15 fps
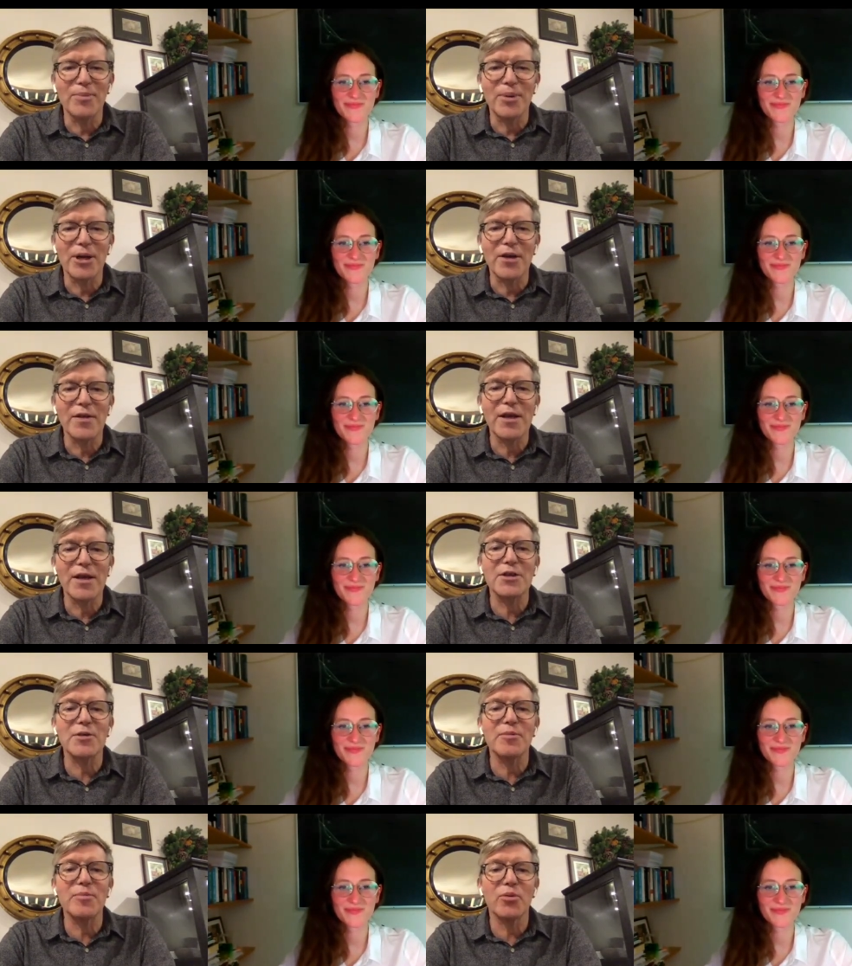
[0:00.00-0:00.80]
Speaker 1: but I think
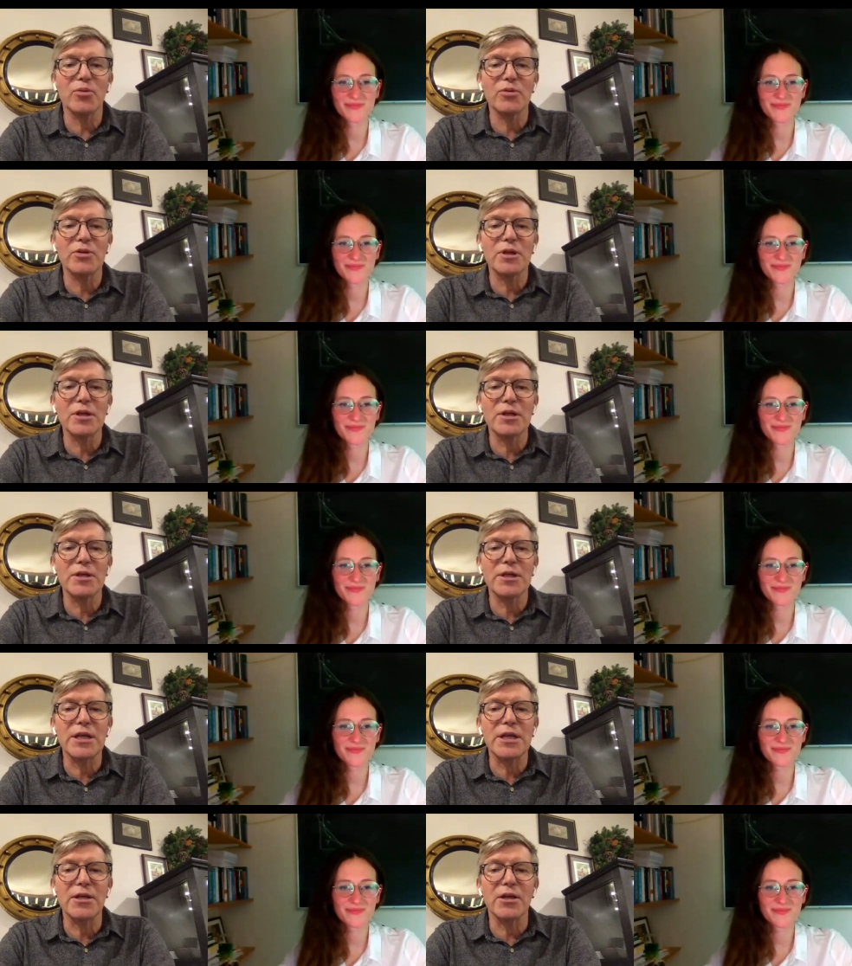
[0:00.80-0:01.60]
it's important to
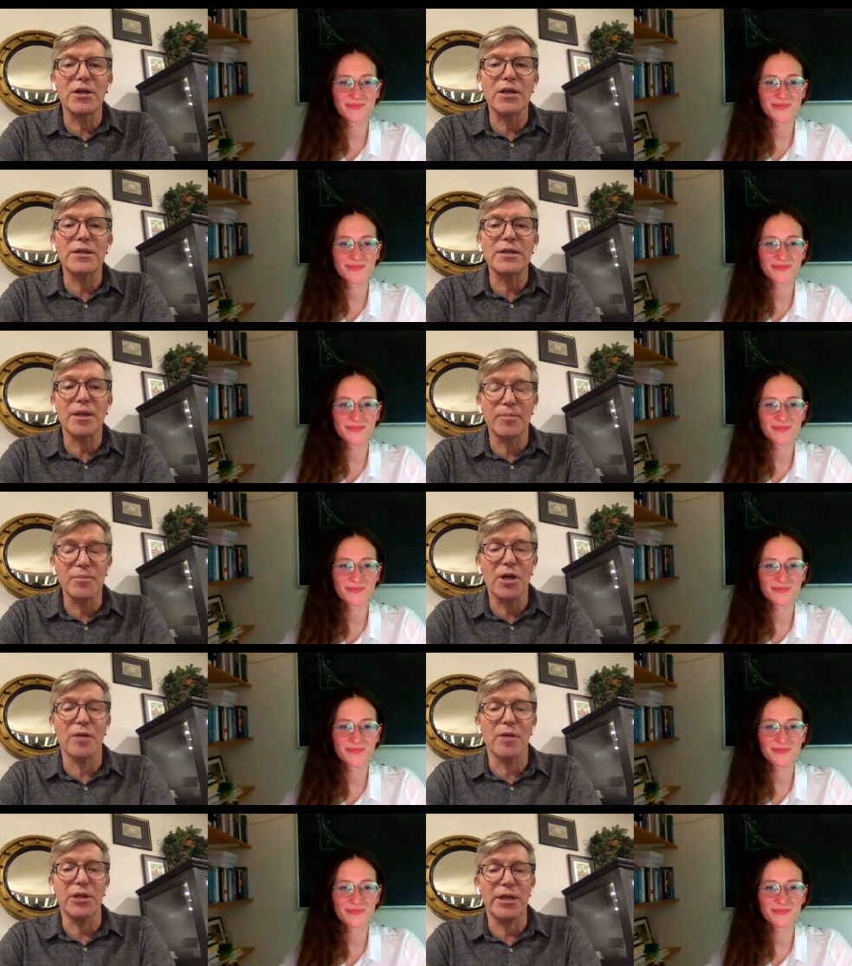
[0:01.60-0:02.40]
concede that
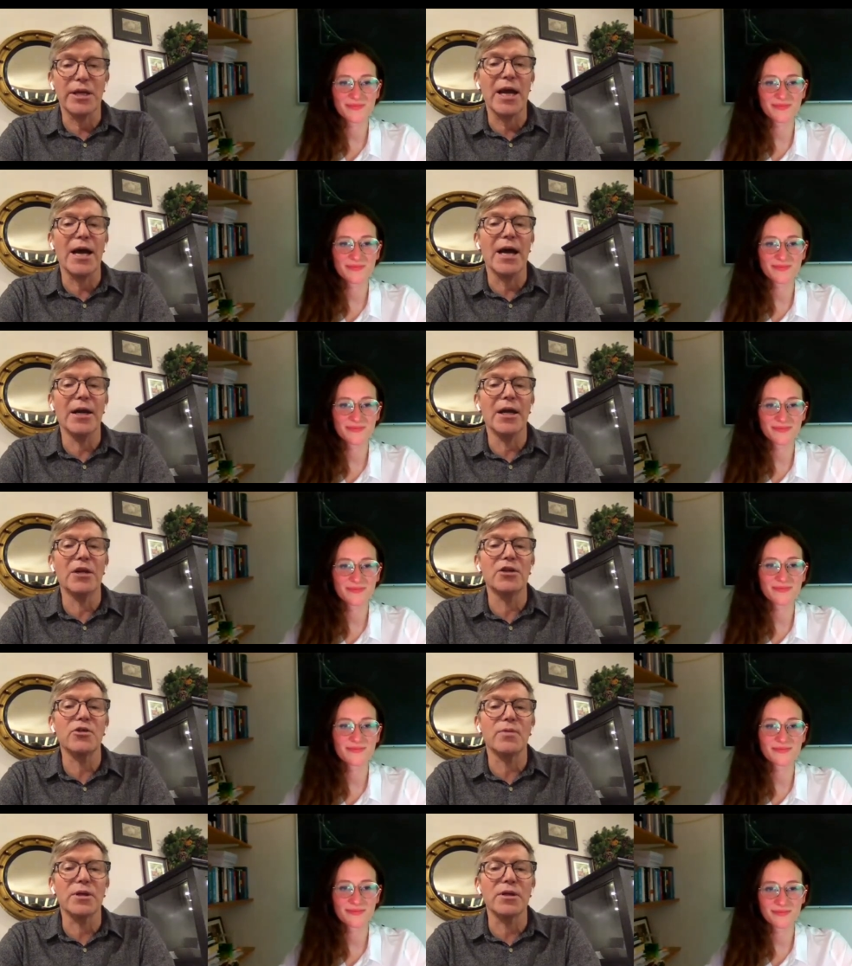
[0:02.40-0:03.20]
sometimes it can and
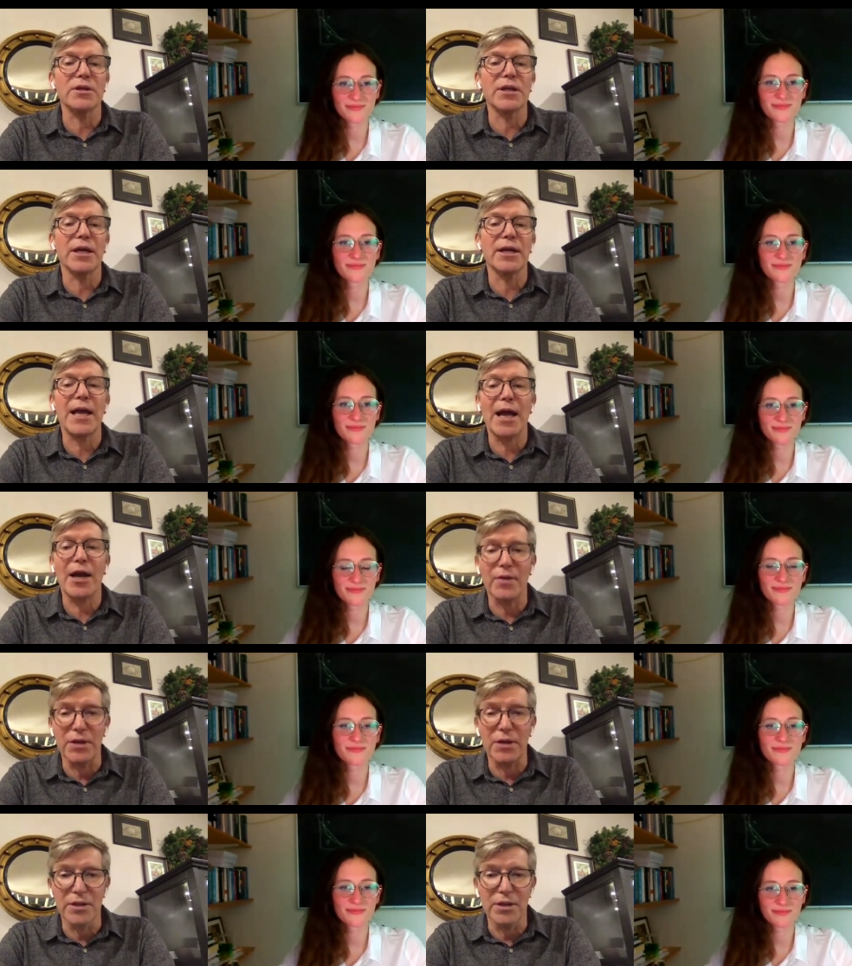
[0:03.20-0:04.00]
to understand how
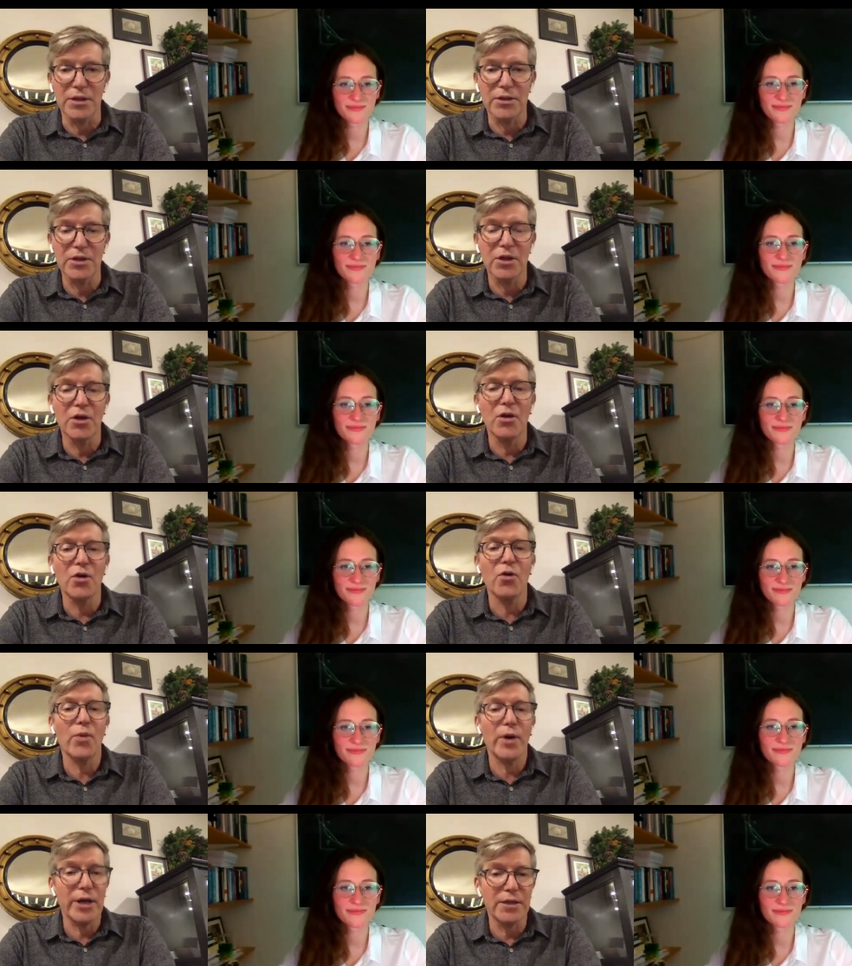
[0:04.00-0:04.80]
it does
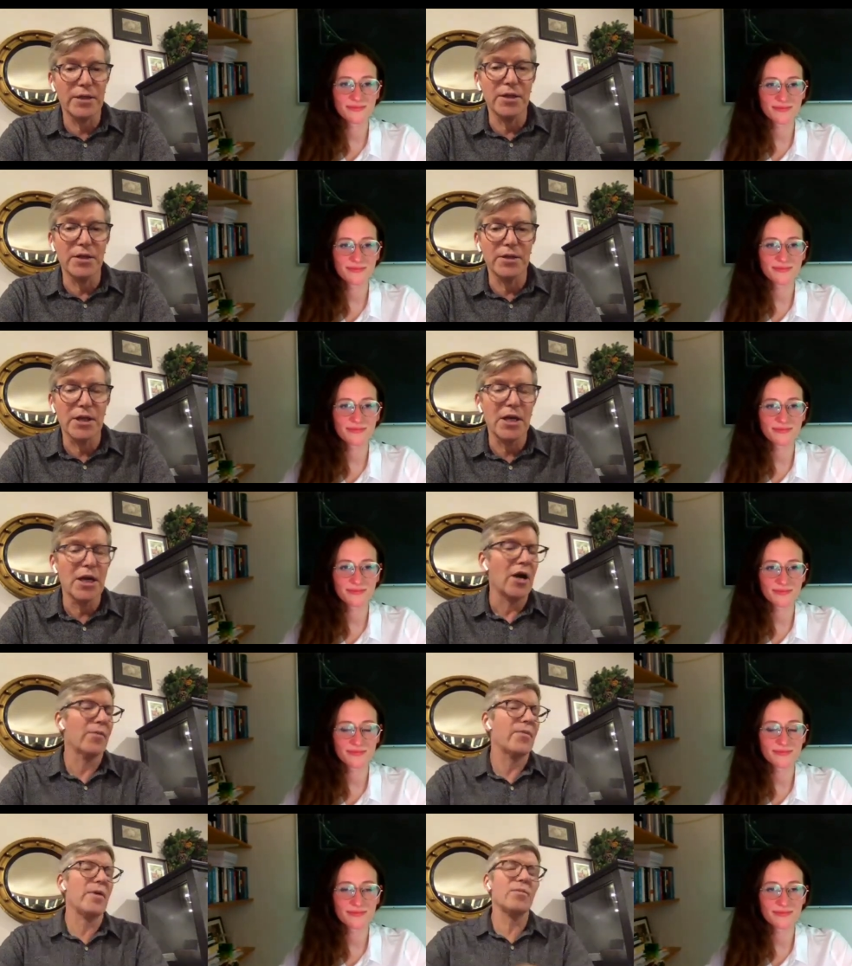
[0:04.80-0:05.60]
when it does.
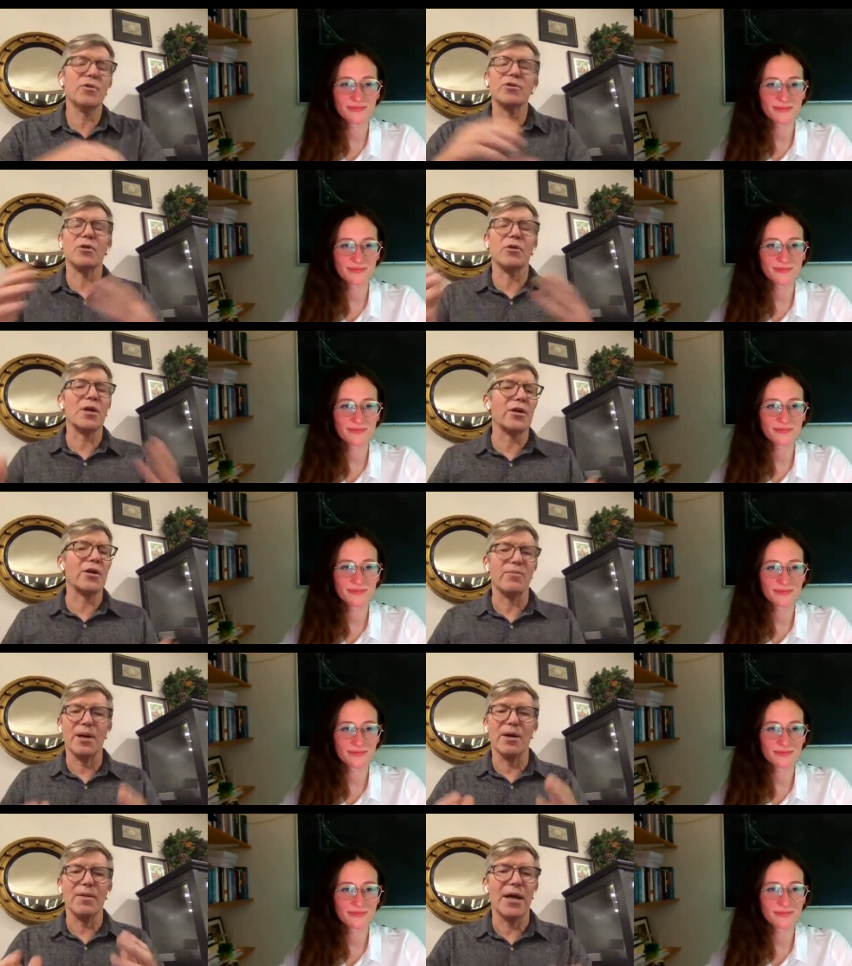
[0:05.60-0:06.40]
And when one's got clear about